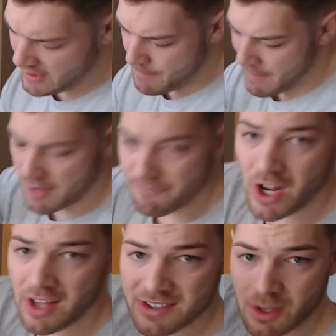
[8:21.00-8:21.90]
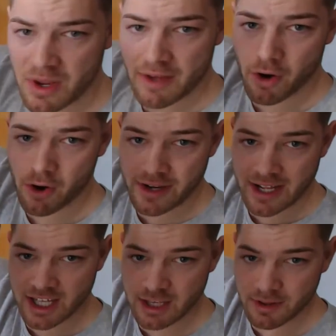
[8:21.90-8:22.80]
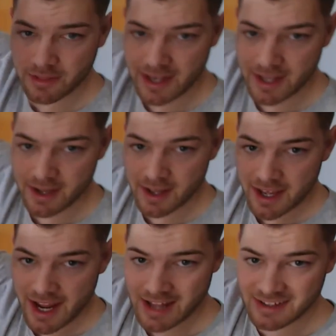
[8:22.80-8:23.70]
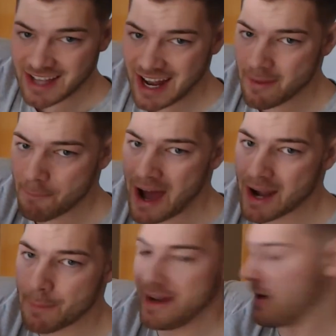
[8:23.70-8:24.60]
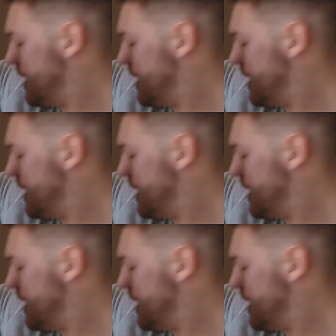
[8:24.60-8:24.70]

amount of dust that we have already accumulated inside the bottom here